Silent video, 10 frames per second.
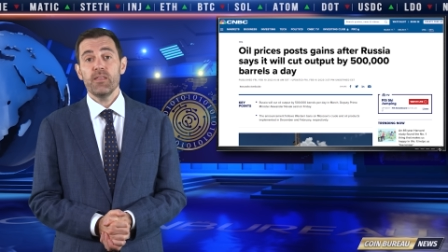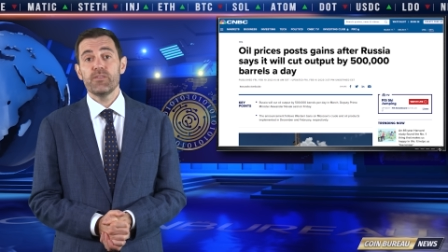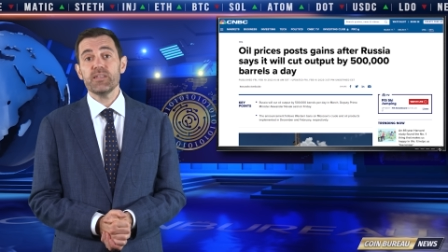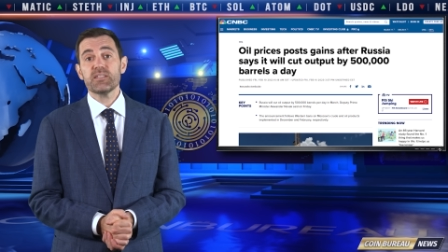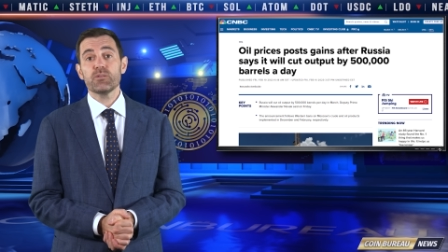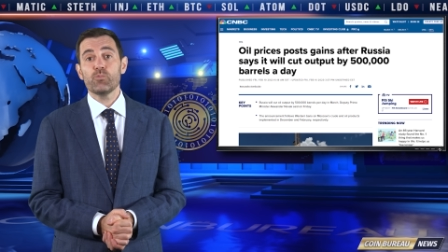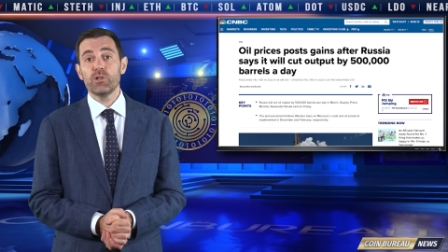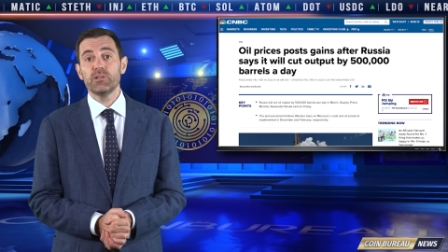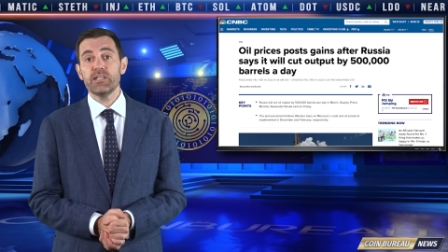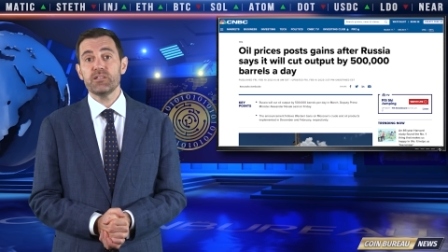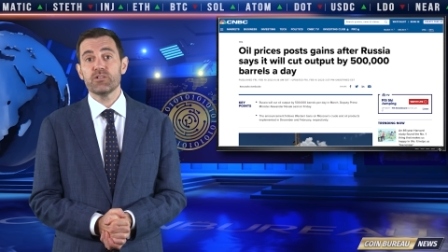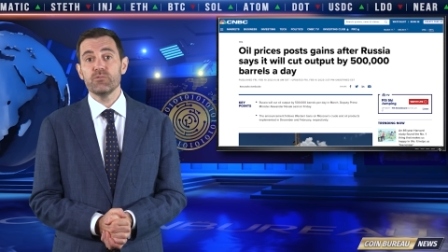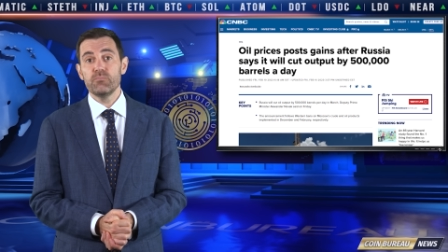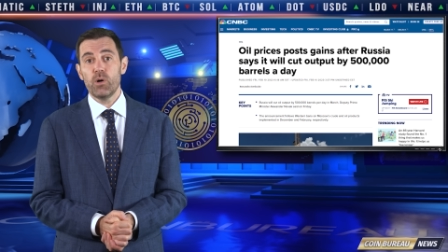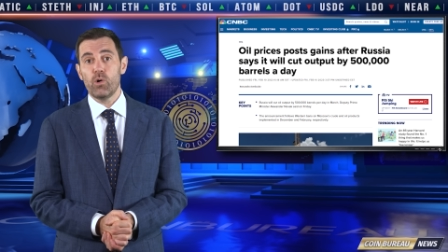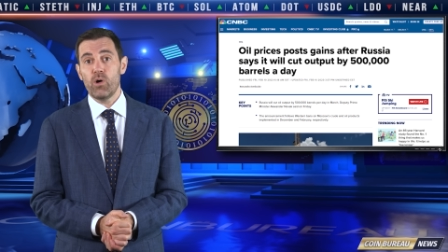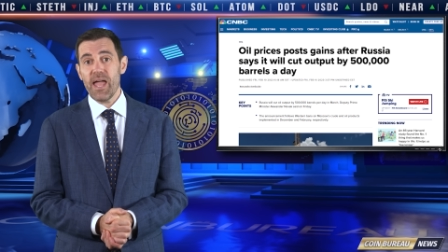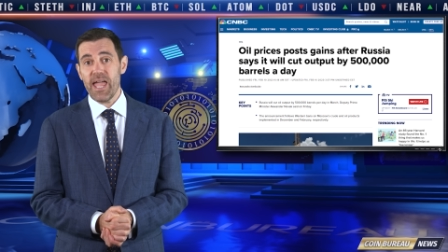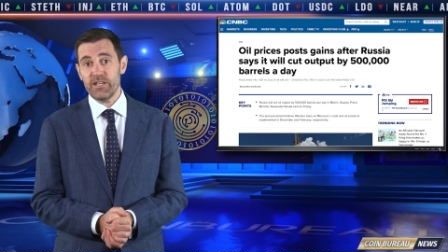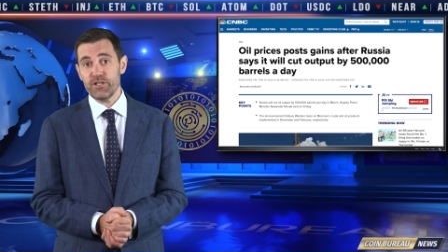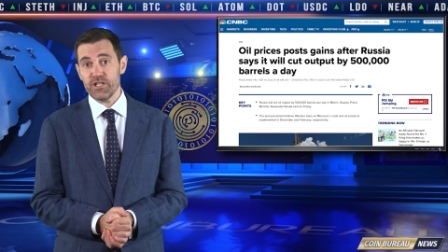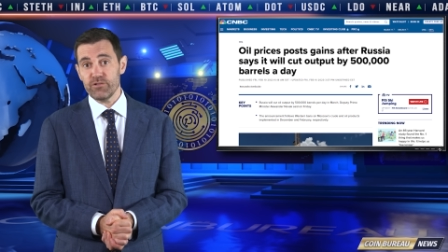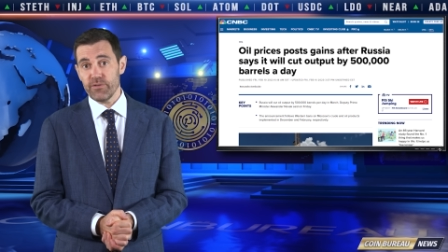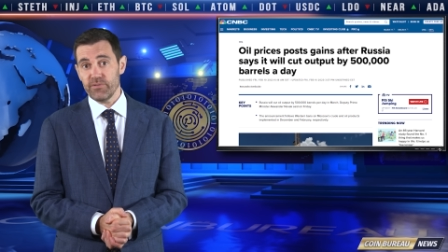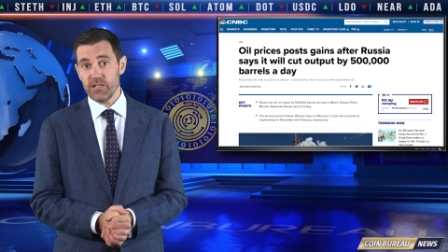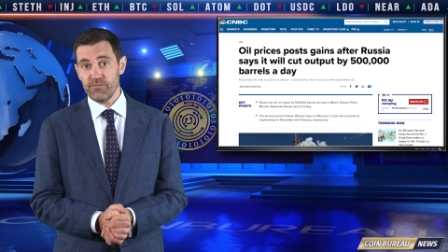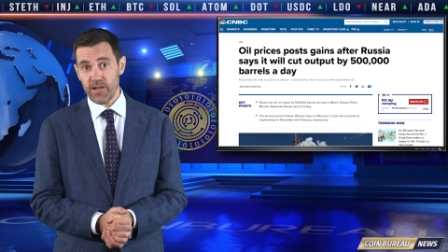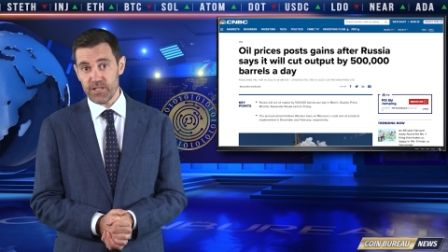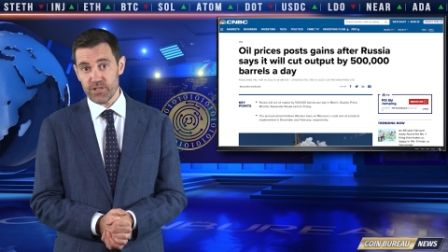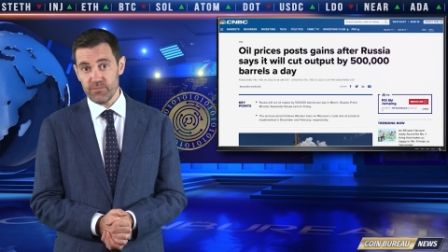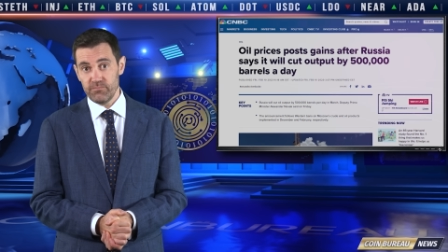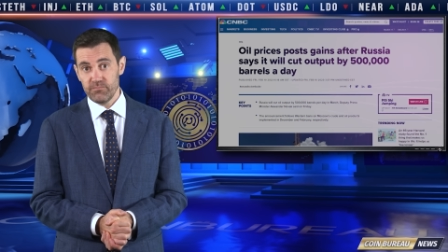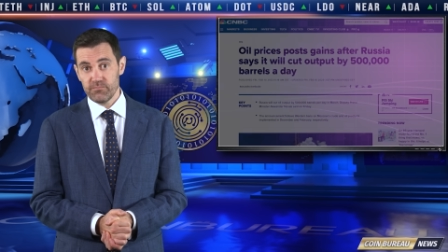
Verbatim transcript: This will lead to more energy-driven inflation.